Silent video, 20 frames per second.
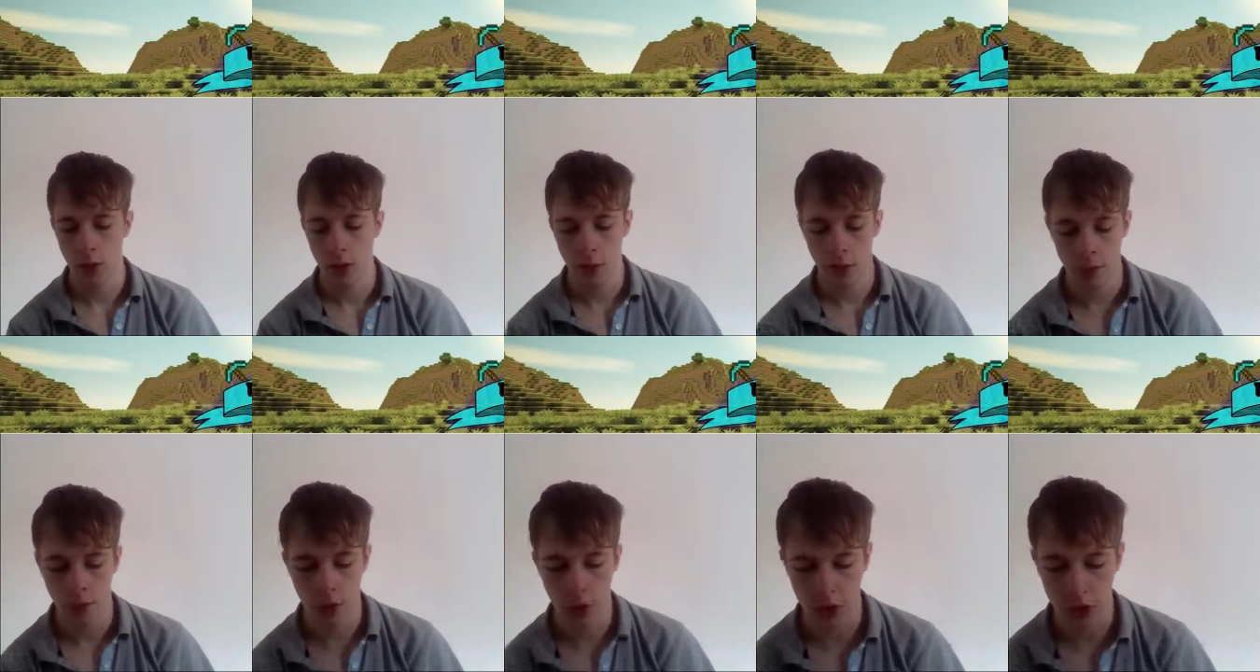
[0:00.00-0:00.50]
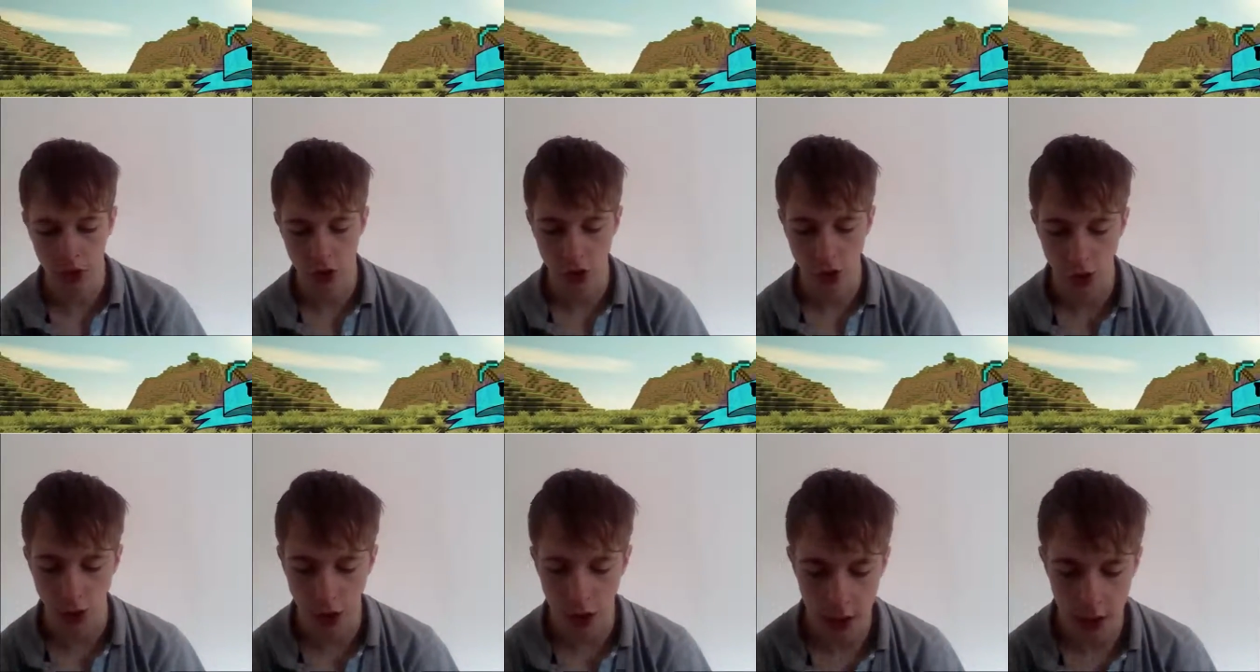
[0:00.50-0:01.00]
most
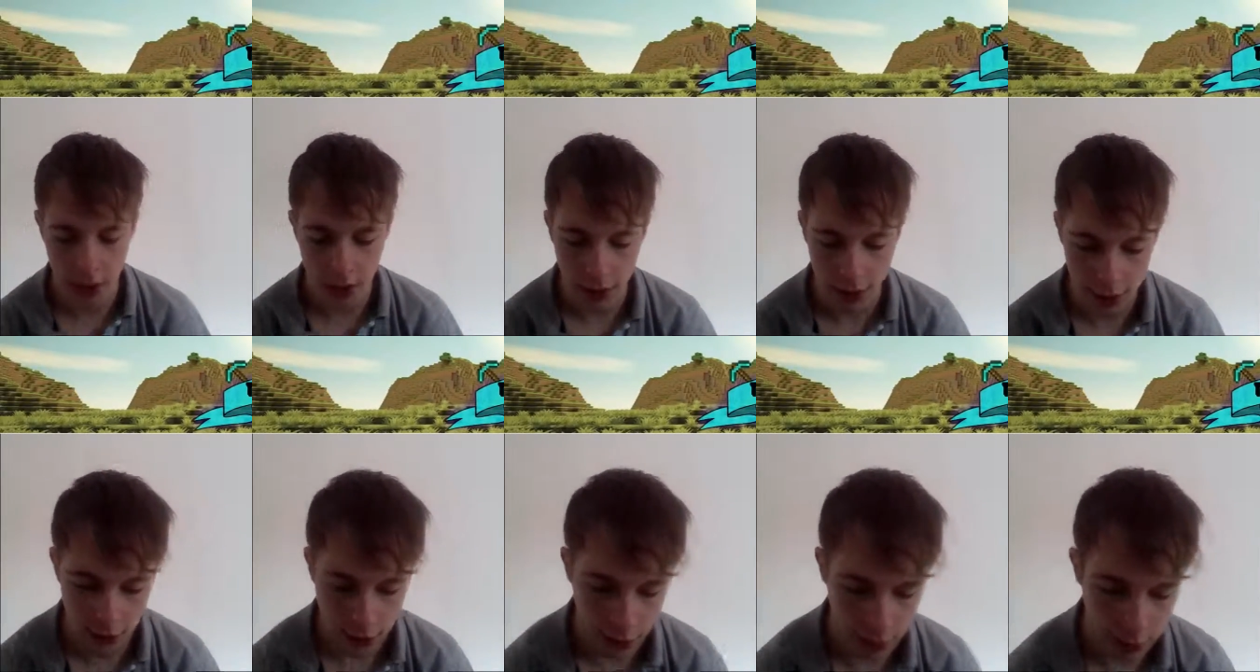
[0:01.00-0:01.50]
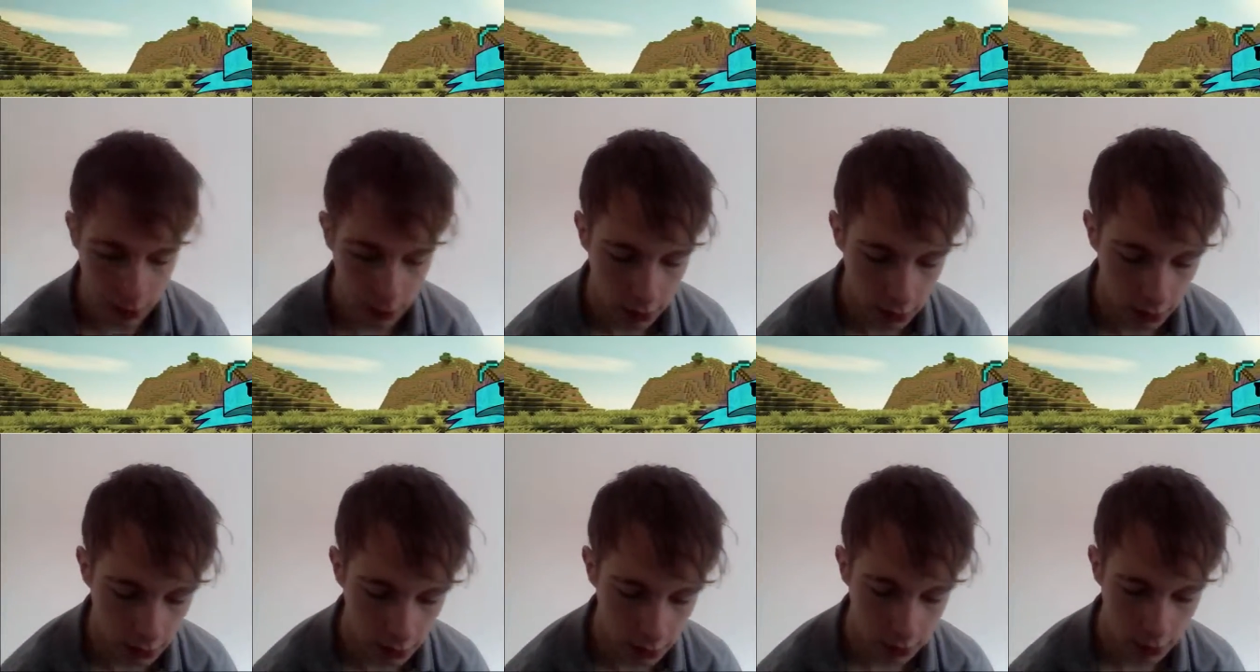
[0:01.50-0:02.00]

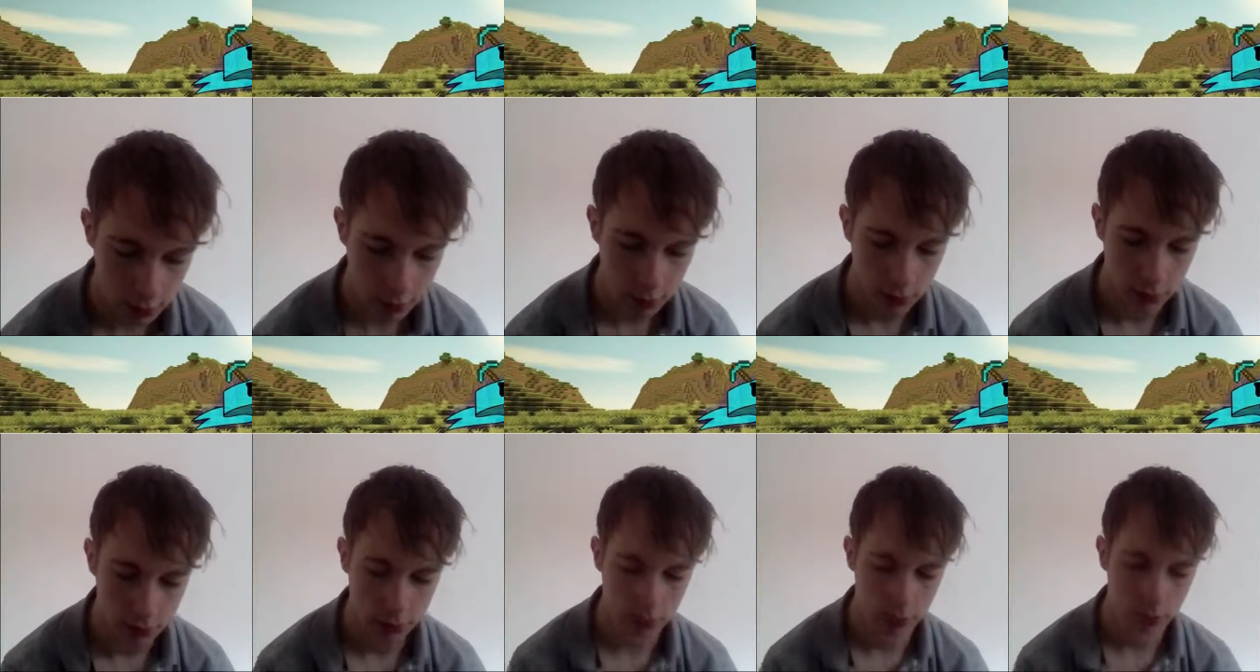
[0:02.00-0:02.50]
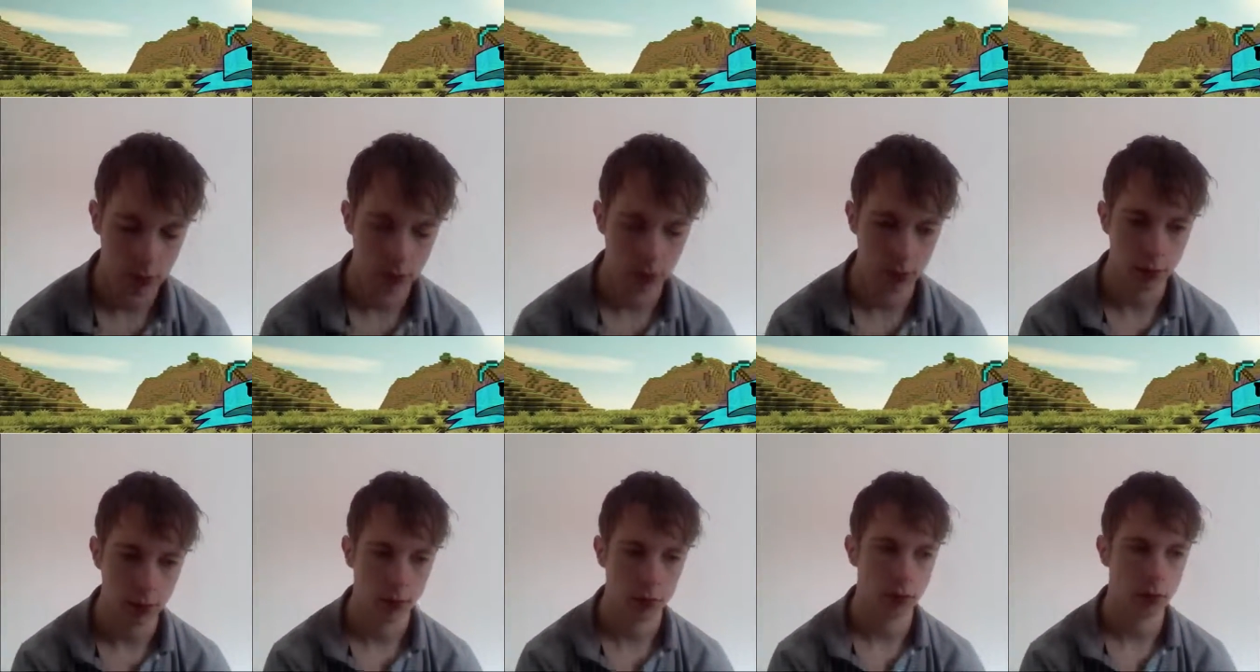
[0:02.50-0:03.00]
likely
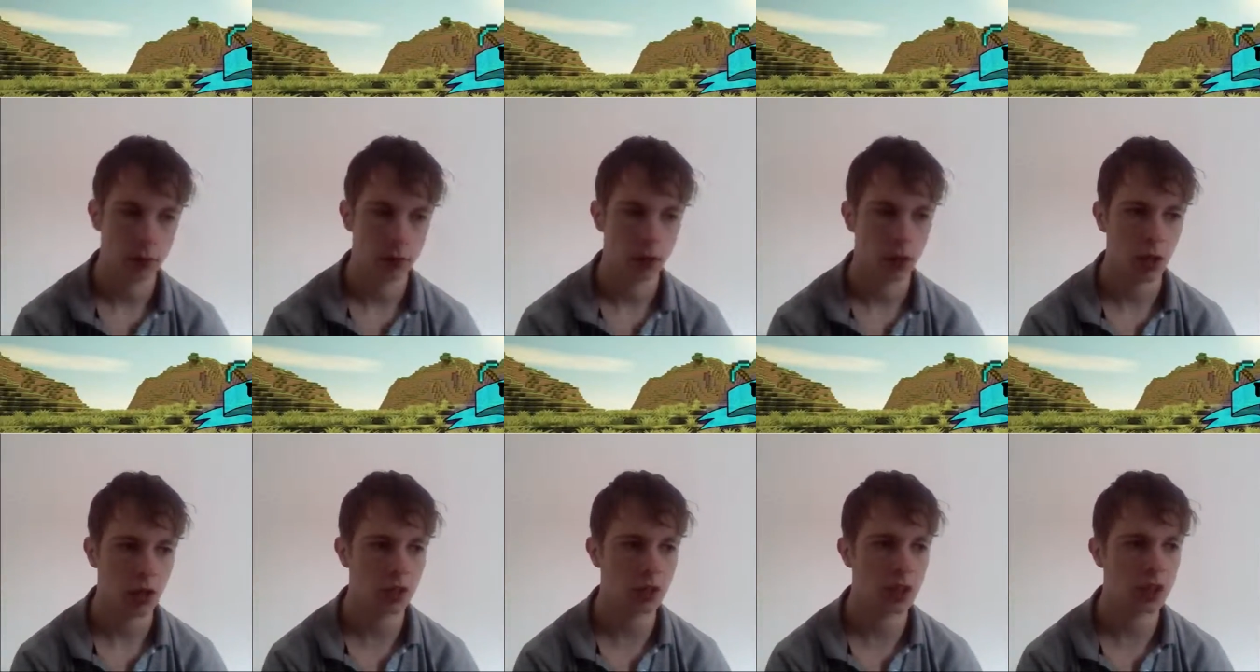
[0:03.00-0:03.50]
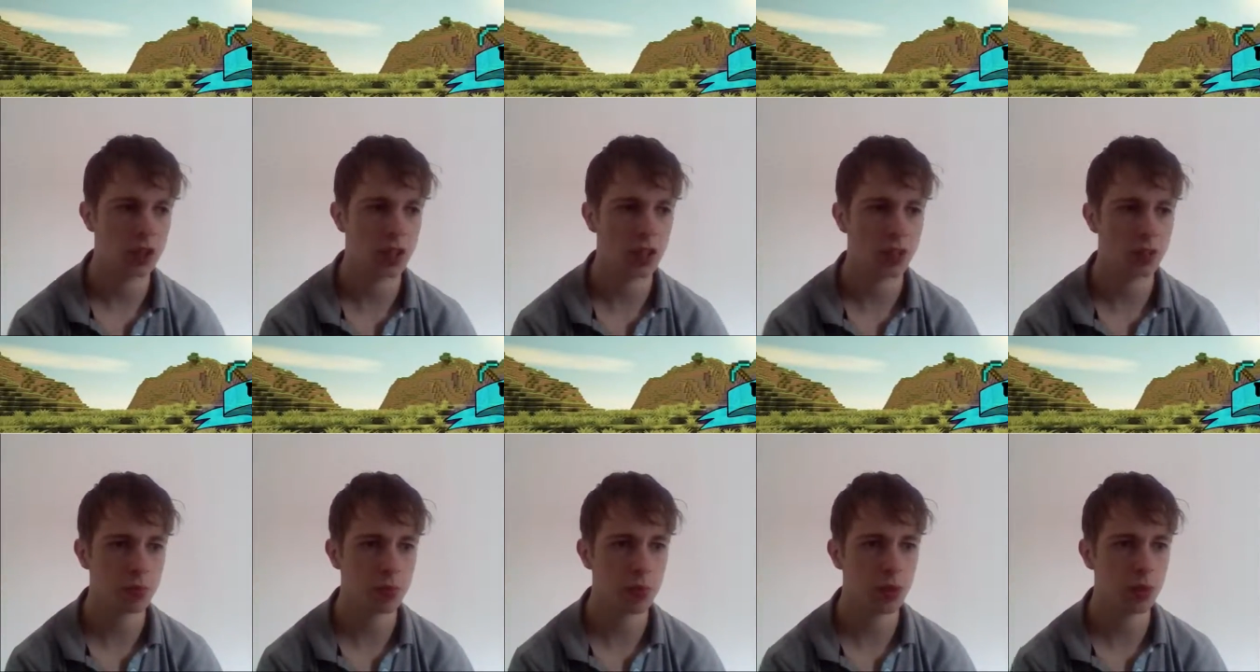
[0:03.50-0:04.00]
Actually,
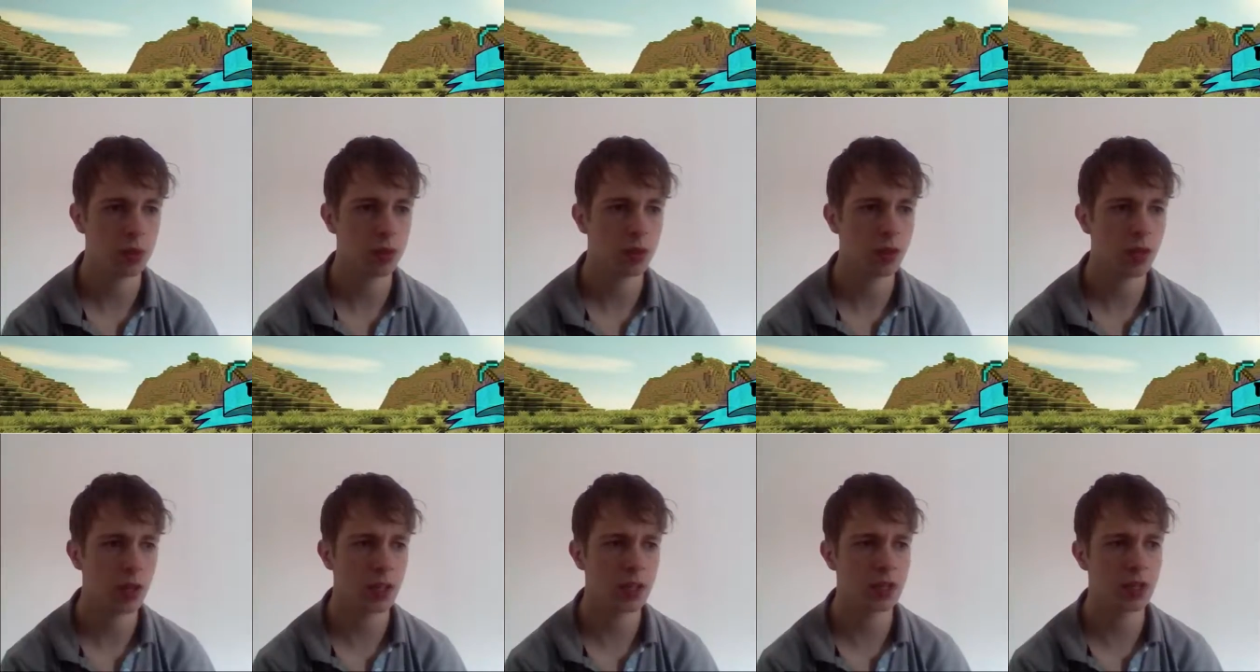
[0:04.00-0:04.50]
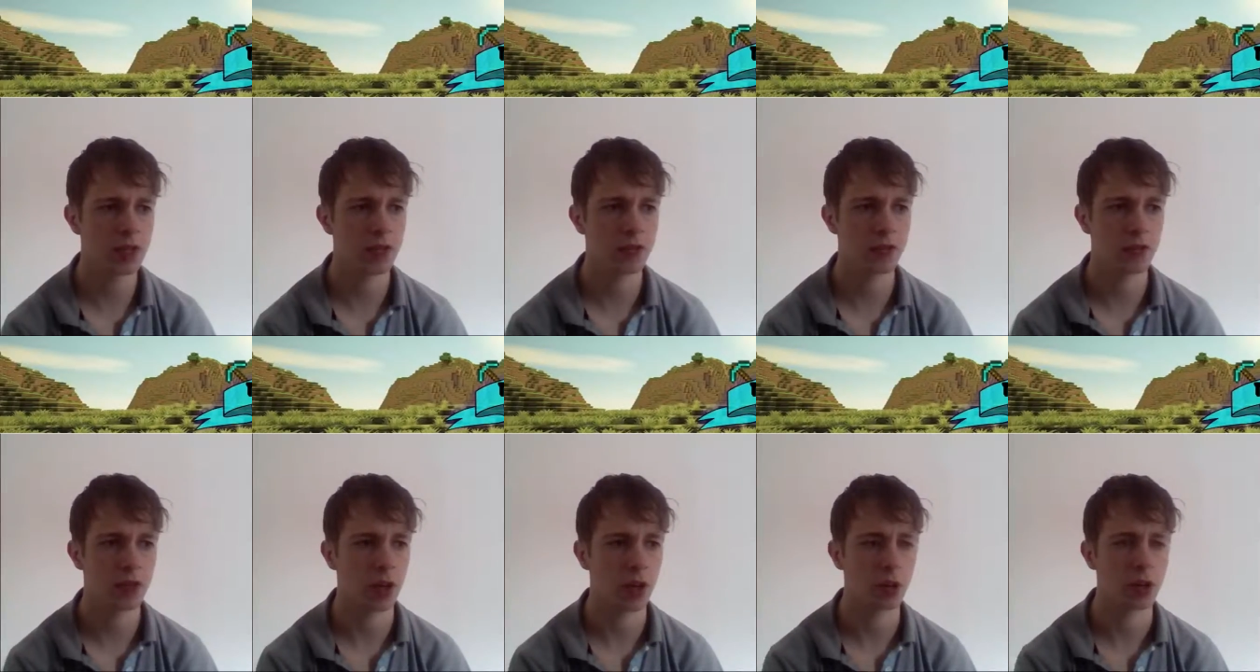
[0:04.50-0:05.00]
that's about, that's it for
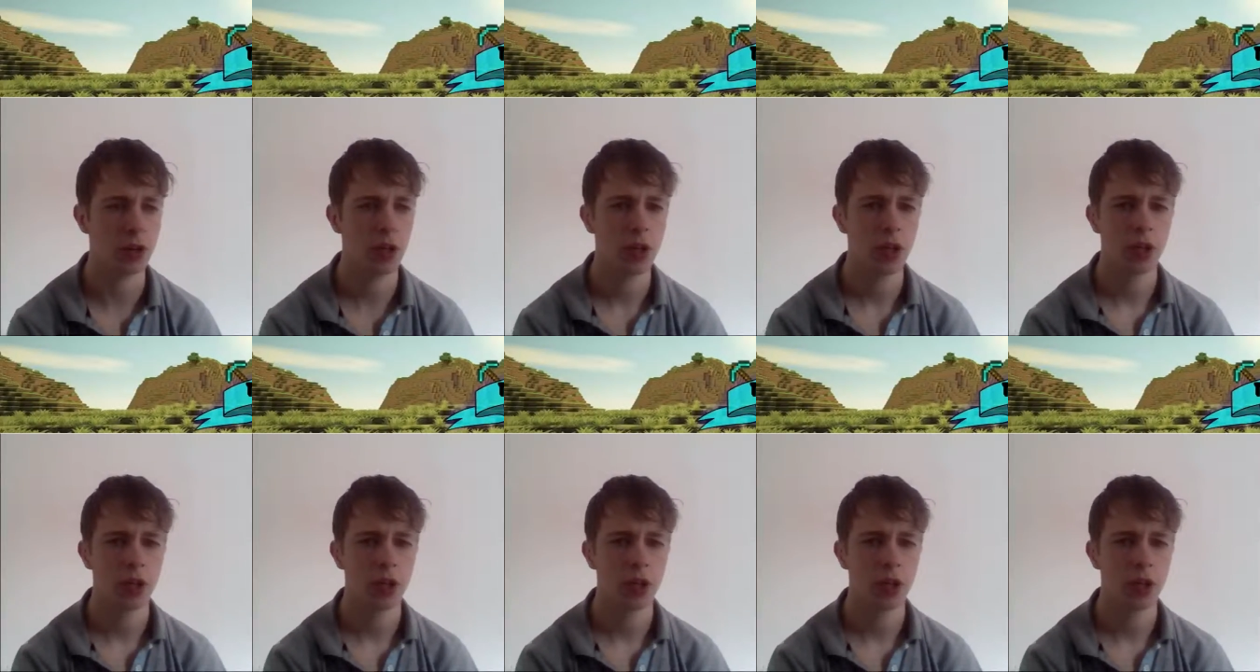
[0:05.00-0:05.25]
now,